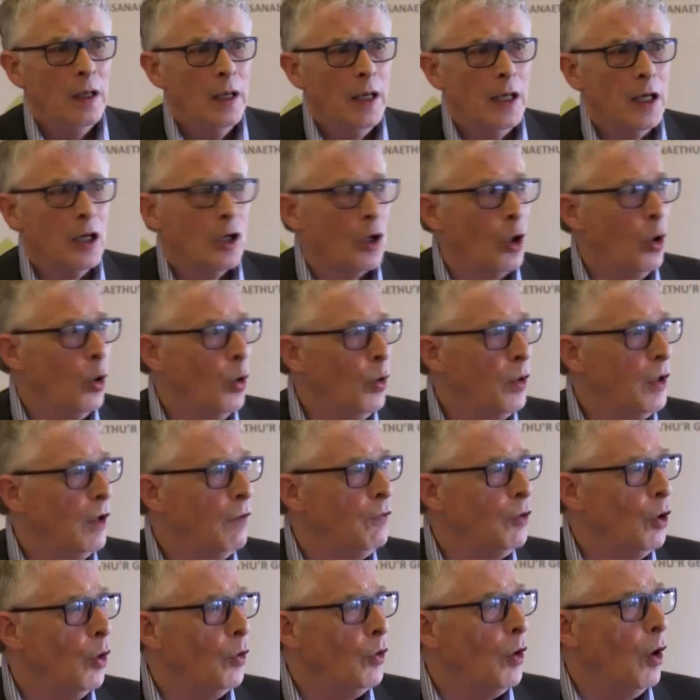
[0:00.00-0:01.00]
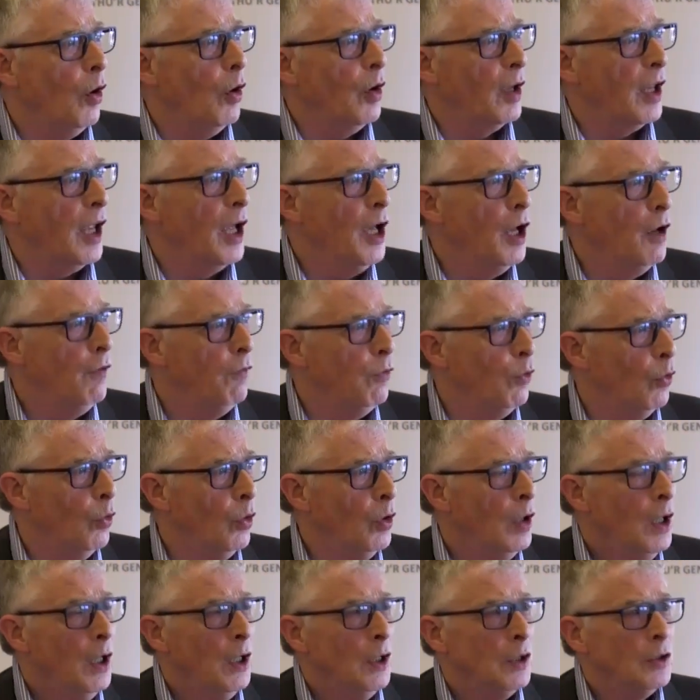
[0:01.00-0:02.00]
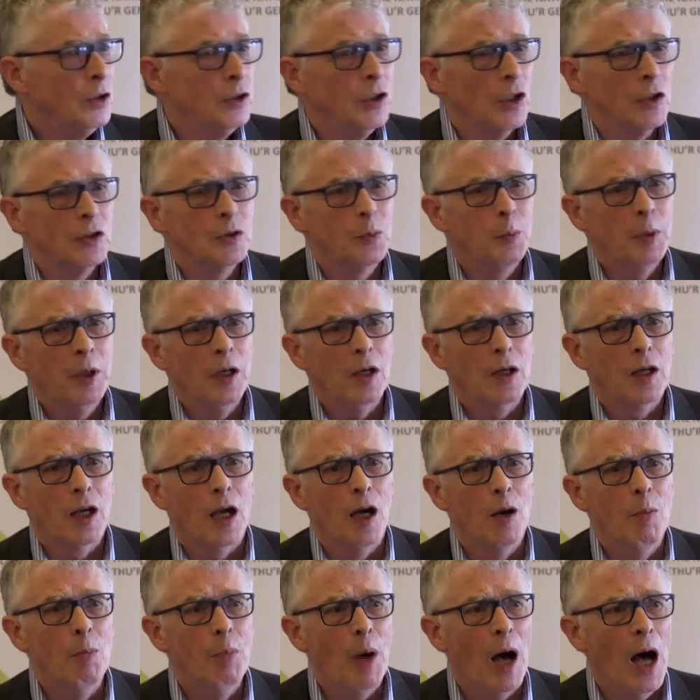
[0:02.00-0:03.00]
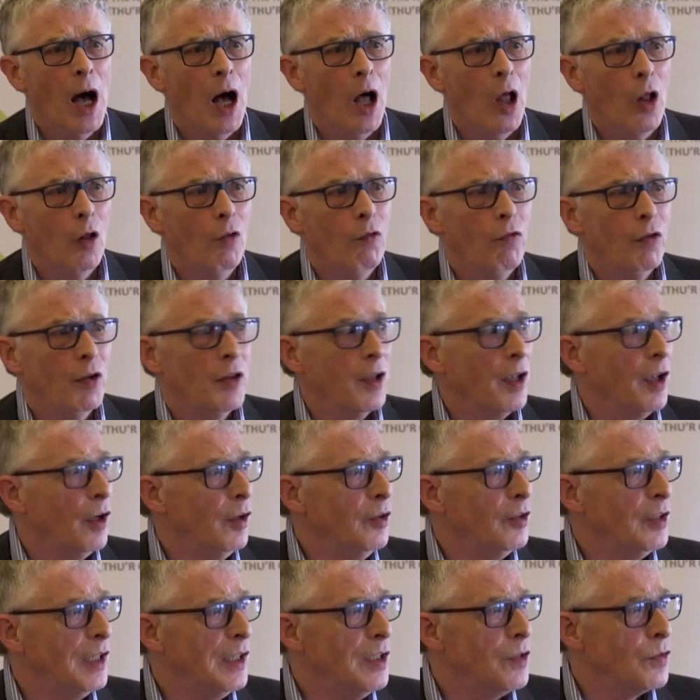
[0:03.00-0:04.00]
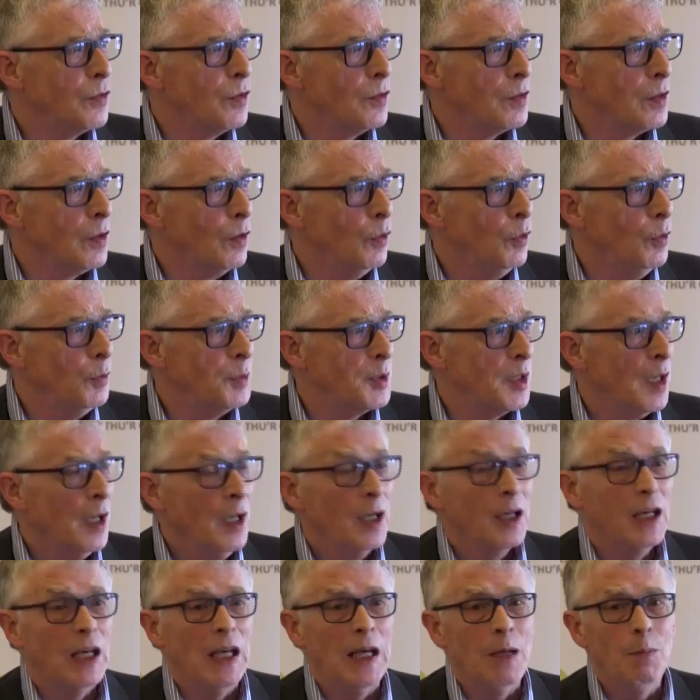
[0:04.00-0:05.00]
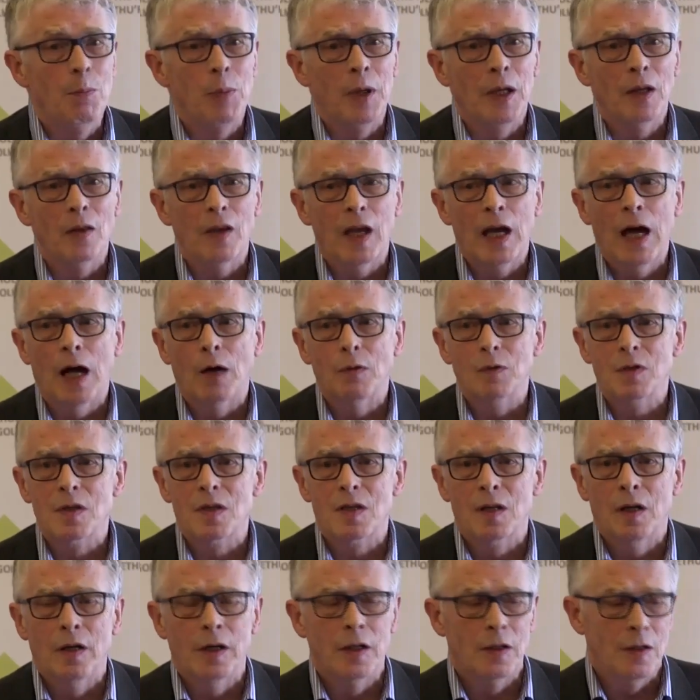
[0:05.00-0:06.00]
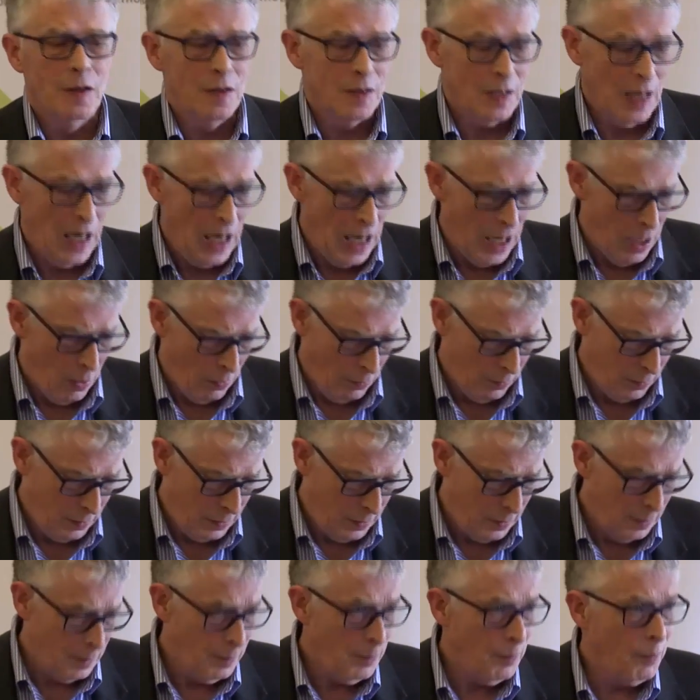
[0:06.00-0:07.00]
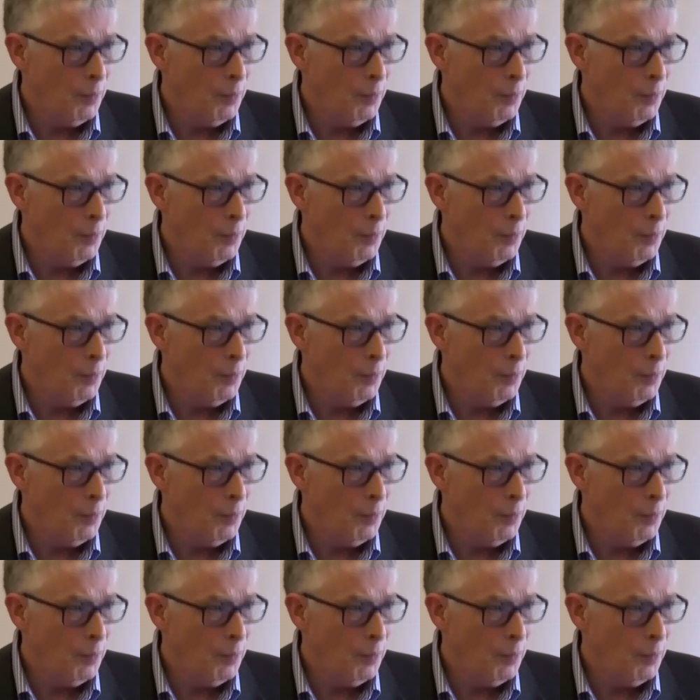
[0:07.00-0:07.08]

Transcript: It could, if you're not careful, just be a cabal for the current interest groups keeping the outsiders out.